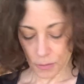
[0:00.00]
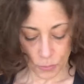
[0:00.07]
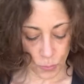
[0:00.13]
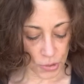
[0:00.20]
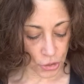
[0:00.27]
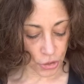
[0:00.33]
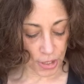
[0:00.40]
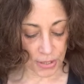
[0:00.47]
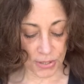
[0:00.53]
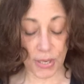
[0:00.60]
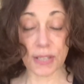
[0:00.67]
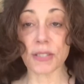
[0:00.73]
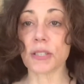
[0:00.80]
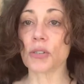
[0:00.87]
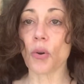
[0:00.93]
which she
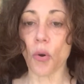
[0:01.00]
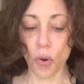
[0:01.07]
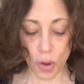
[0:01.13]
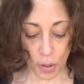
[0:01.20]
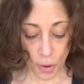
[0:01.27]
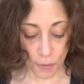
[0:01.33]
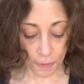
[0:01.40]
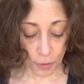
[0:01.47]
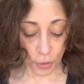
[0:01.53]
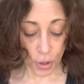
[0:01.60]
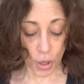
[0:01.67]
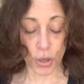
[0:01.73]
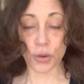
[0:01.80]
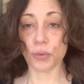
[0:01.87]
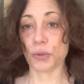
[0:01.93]
says is all over
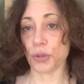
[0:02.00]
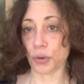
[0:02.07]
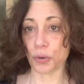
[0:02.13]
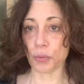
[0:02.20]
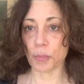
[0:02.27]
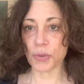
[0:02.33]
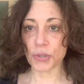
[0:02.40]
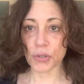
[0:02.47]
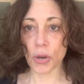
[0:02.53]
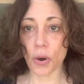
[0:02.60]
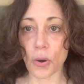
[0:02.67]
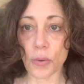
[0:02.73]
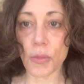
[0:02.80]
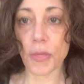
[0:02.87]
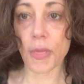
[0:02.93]
YouTube.
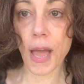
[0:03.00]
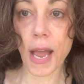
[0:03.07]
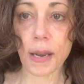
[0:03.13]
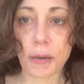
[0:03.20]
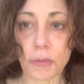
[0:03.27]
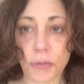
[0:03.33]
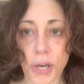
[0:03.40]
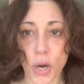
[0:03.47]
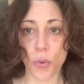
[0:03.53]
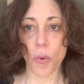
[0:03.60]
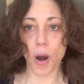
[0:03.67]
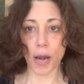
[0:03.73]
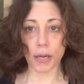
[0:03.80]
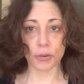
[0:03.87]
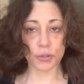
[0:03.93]
So that
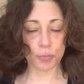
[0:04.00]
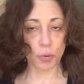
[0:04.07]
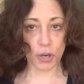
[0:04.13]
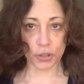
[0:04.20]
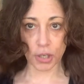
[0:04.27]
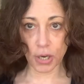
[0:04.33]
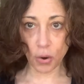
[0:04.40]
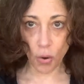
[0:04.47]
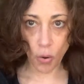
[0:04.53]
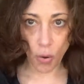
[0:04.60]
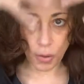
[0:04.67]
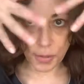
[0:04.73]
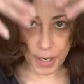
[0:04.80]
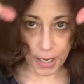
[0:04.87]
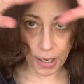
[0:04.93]
requires brushing
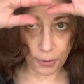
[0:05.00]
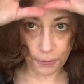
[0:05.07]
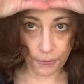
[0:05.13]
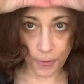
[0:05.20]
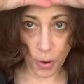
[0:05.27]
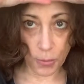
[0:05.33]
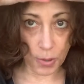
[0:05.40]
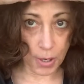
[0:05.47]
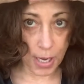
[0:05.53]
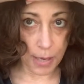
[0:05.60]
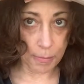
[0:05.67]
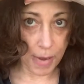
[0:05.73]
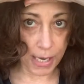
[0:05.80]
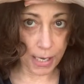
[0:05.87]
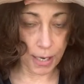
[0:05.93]
all the hair forward
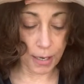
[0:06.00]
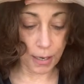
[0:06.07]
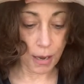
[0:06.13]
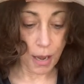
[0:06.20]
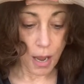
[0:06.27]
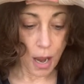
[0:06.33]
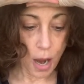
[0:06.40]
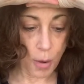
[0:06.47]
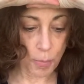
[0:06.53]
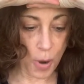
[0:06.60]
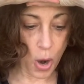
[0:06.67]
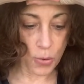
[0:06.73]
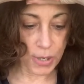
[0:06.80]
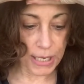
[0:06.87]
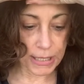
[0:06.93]
and making a
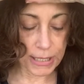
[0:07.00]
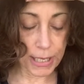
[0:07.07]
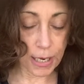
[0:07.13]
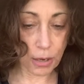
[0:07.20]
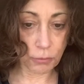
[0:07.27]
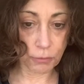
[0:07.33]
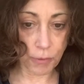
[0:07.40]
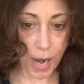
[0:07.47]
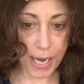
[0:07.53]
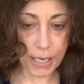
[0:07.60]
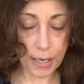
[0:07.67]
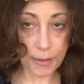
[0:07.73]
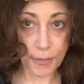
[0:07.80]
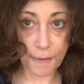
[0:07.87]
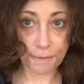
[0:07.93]
ponytail
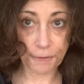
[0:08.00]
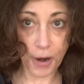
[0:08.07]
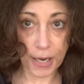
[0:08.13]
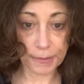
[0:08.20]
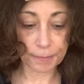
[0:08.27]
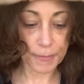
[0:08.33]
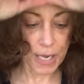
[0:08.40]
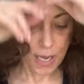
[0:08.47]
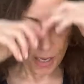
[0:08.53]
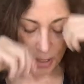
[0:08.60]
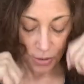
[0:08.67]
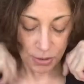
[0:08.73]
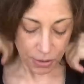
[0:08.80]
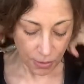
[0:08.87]
right in the front. So